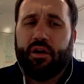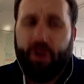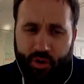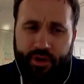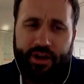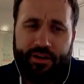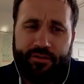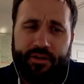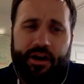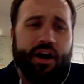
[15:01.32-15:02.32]
Oh, yeah.
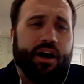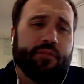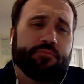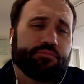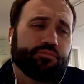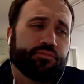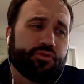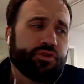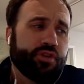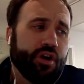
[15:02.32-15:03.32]

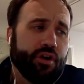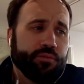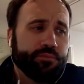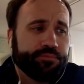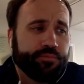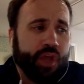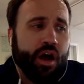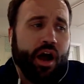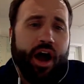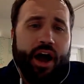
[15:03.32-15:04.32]
So
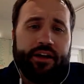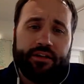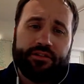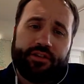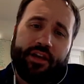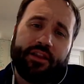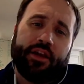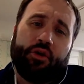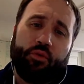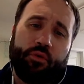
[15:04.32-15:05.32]
I can say
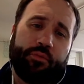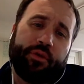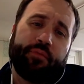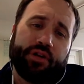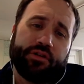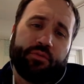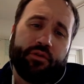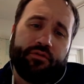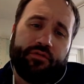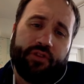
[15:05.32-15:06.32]
that it would be much
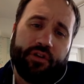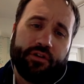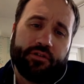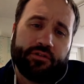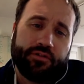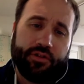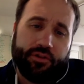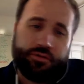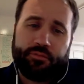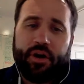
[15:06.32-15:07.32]
more fun to
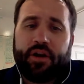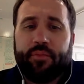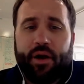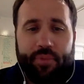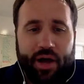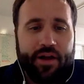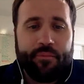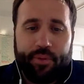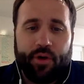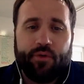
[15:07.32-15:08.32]
lose money by buying a
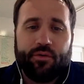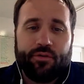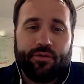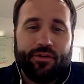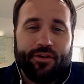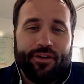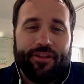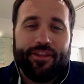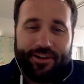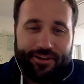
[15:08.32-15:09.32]
boat
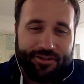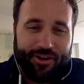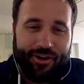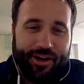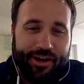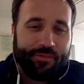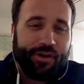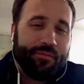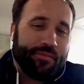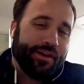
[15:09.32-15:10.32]
than to start a hemp
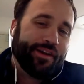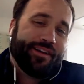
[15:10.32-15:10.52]
company.